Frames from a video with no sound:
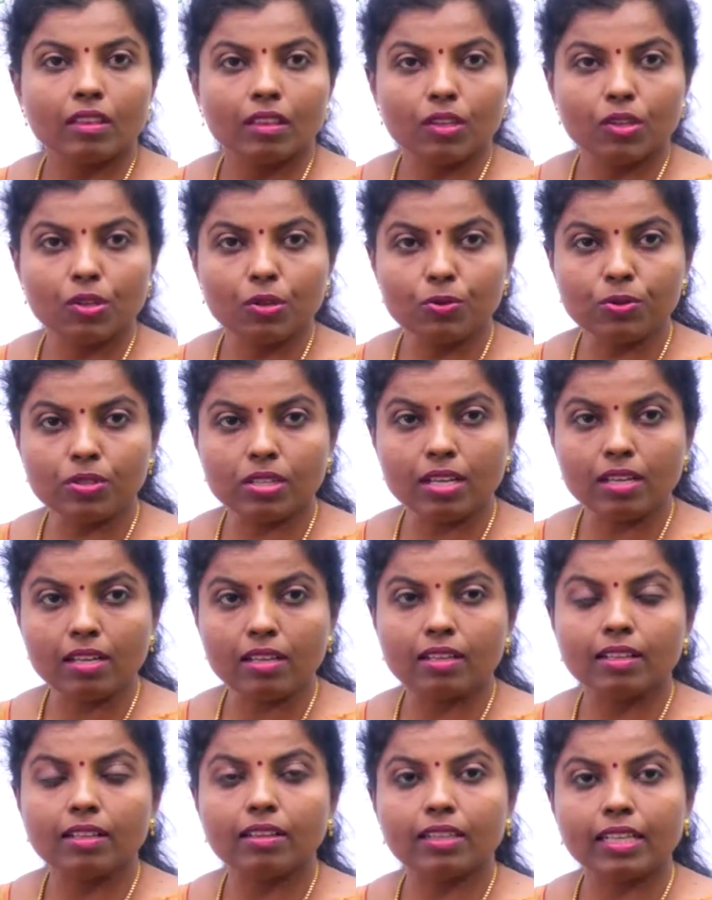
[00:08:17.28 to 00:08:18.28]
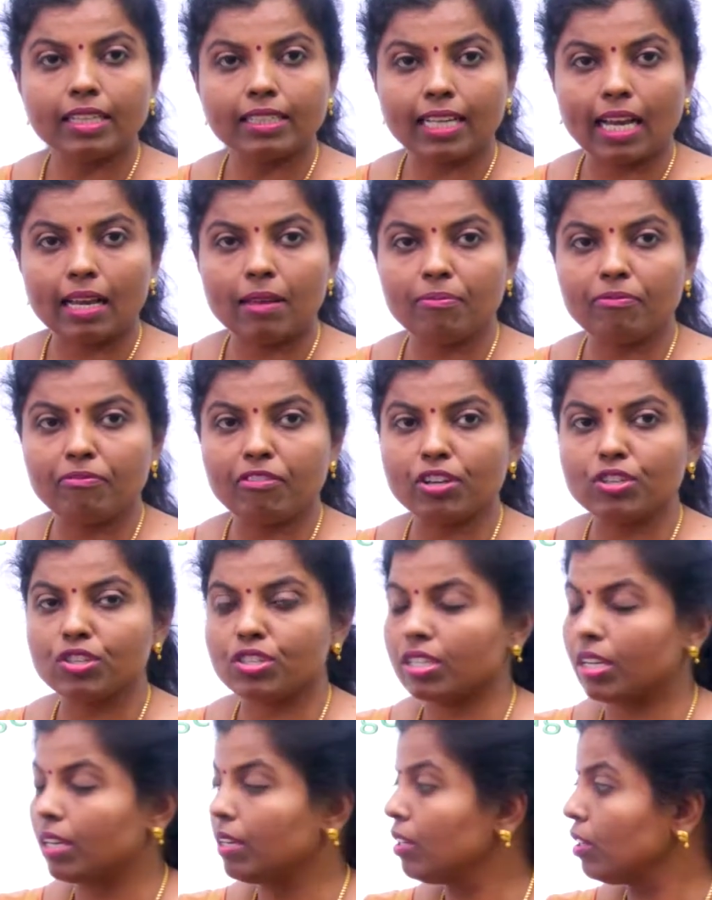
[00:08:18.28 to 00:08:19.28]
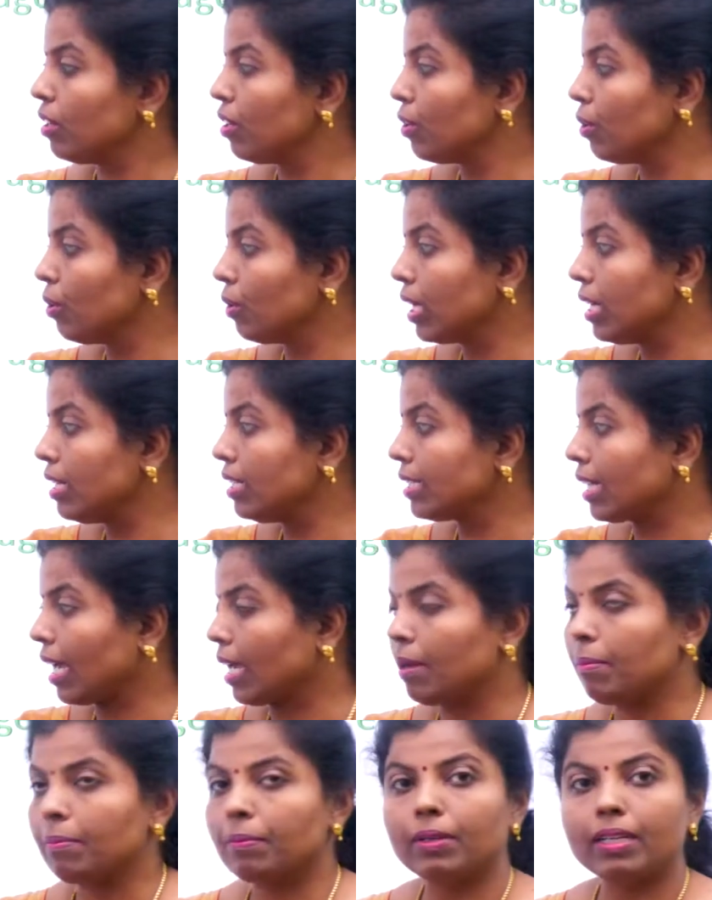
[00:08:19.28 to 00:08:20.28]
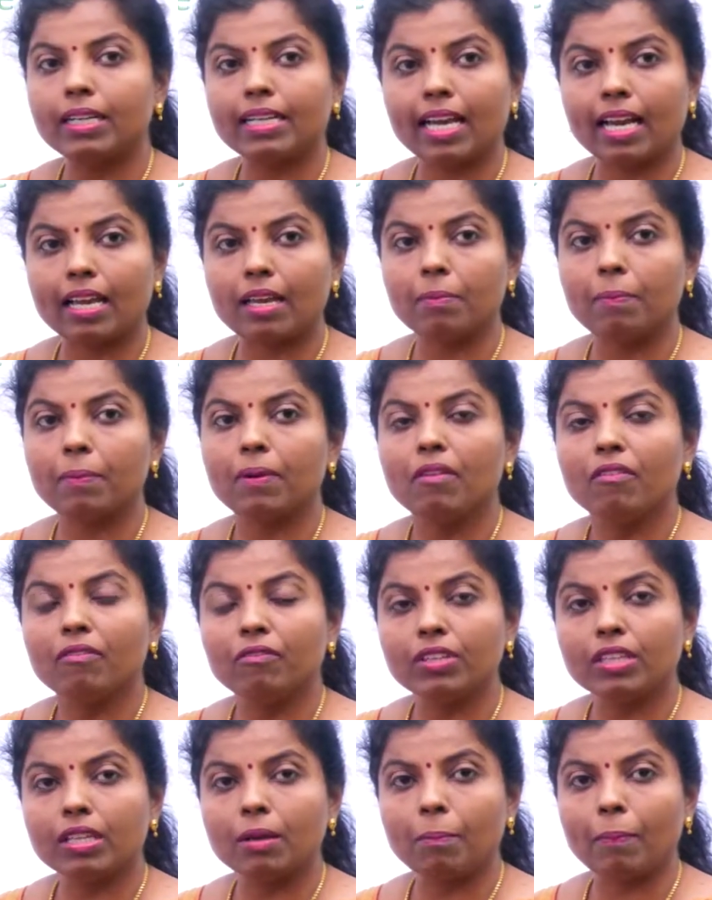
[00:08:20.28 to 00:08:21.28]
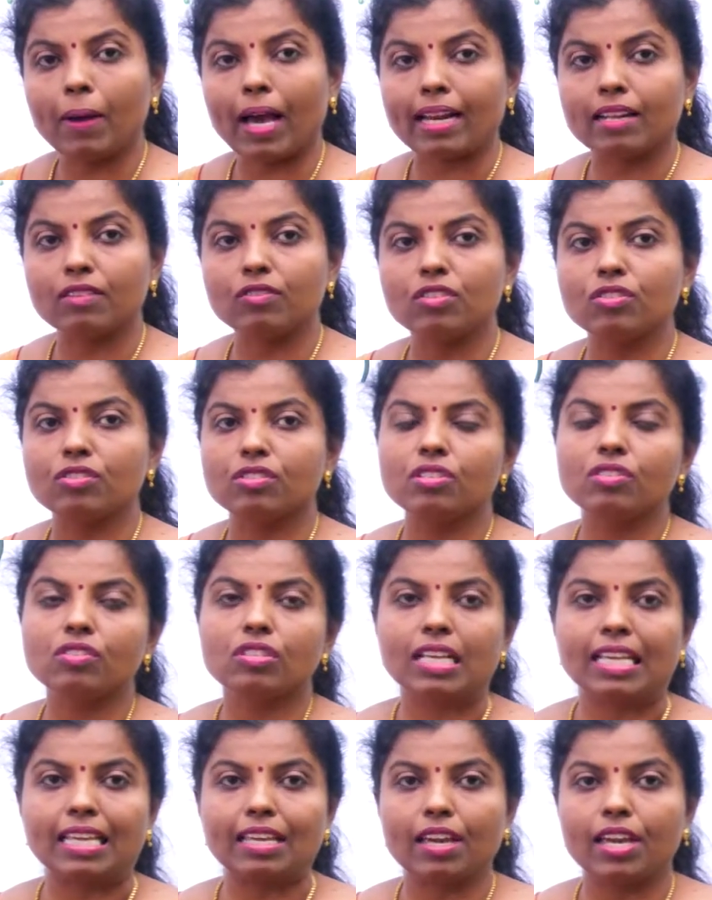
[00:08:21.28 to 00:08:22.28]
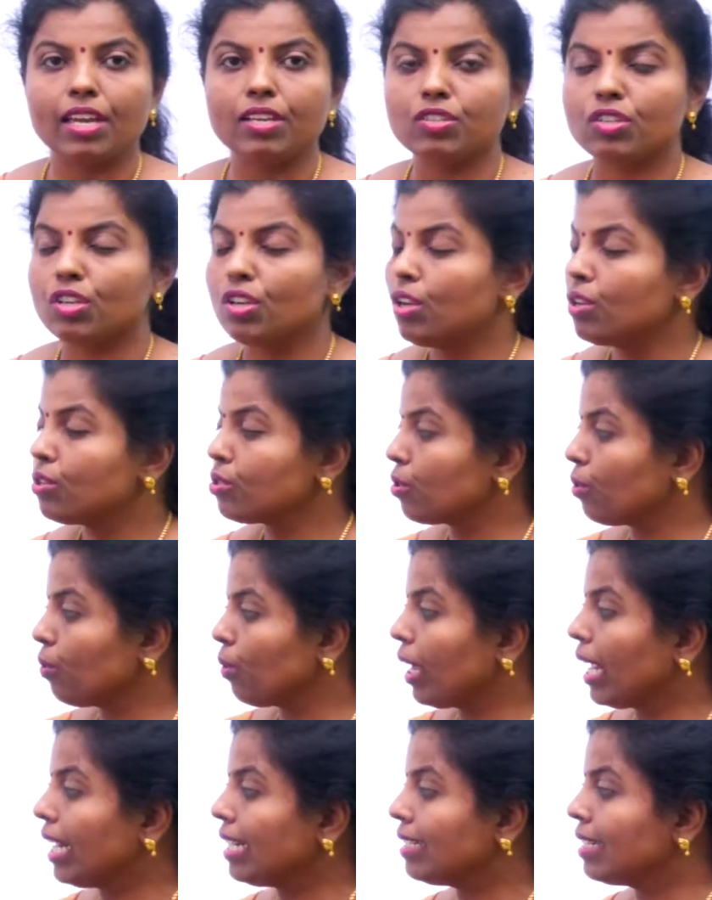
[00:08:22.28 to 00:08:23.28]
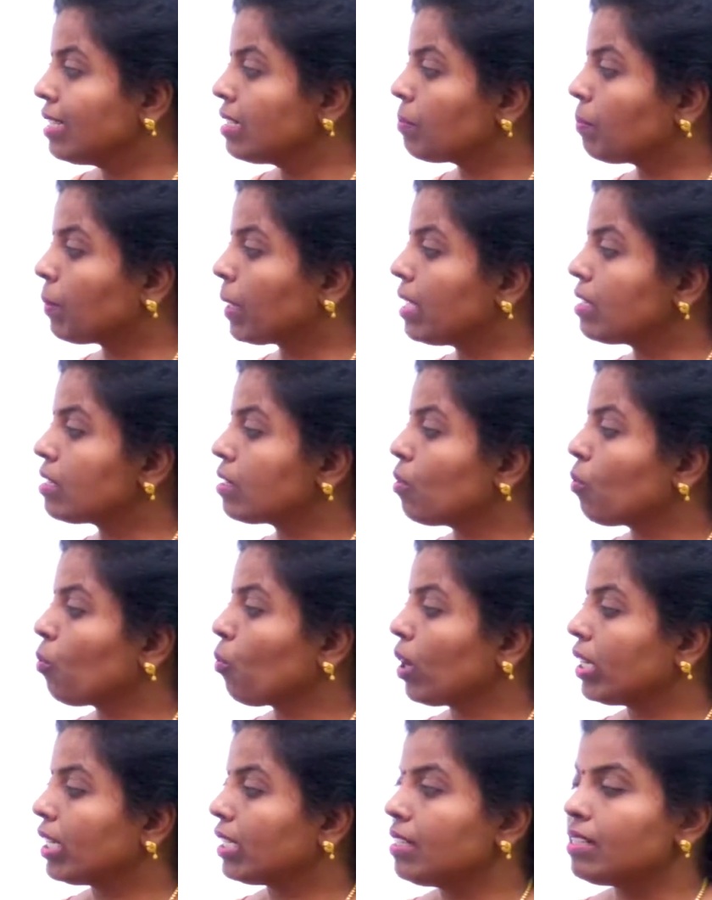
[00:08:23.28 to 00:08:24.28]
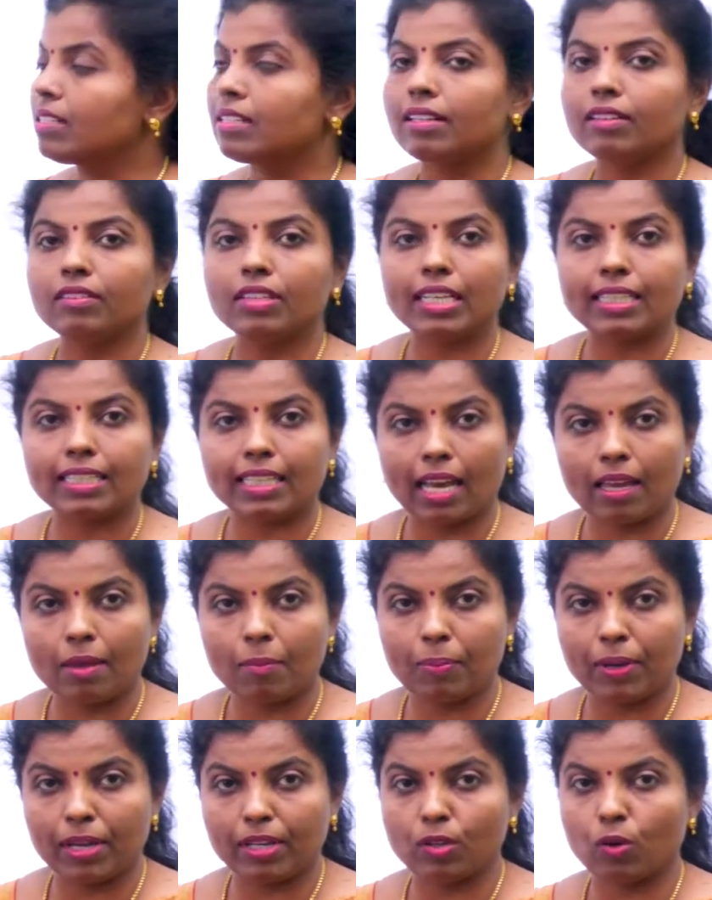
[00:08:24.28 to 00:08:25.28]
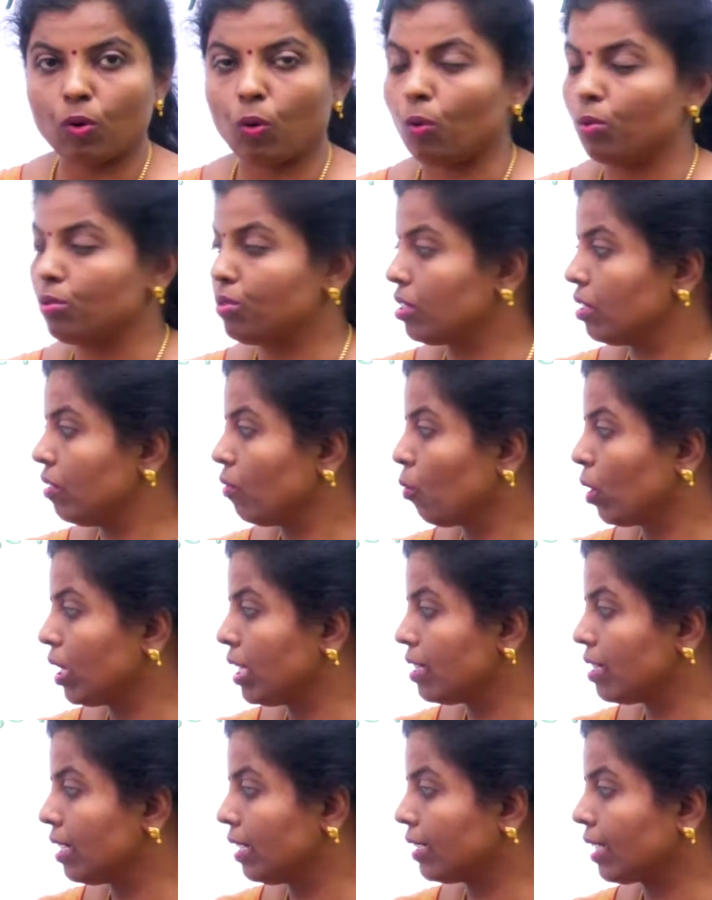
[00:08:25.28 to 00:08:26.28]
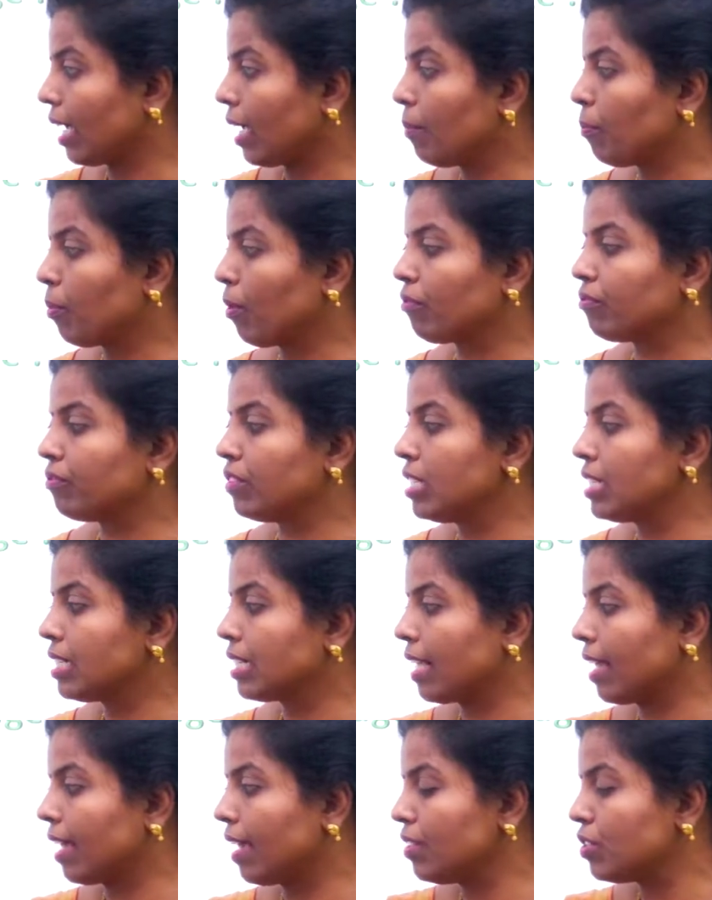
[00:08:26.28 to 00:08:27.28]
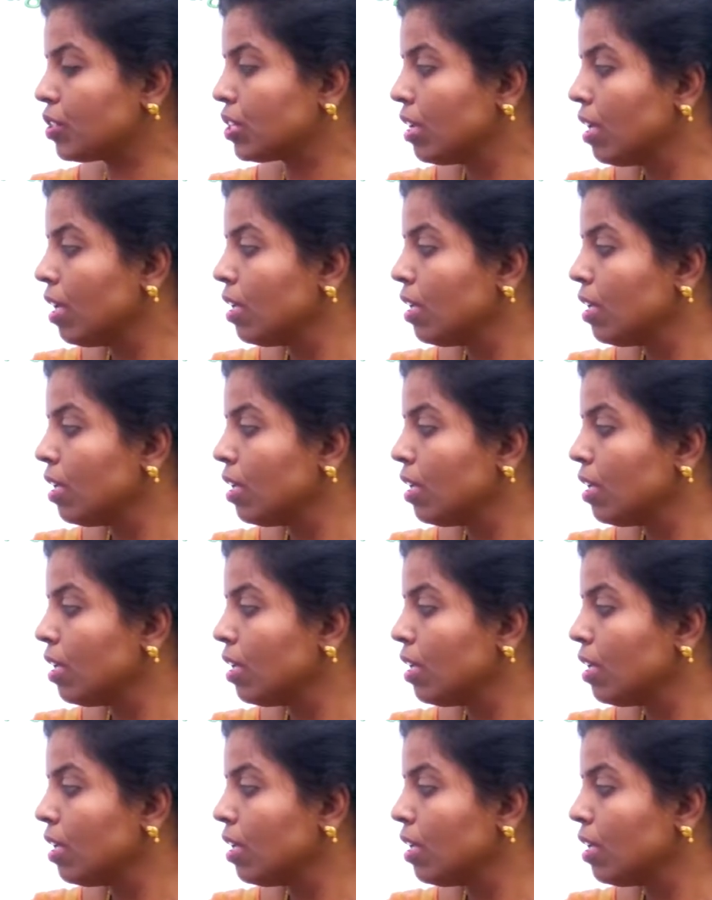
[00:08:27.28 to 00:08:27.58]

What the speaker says: using the type function. You can type within parenthesis age. So, it displays what is the type it holds. What is the type of this age?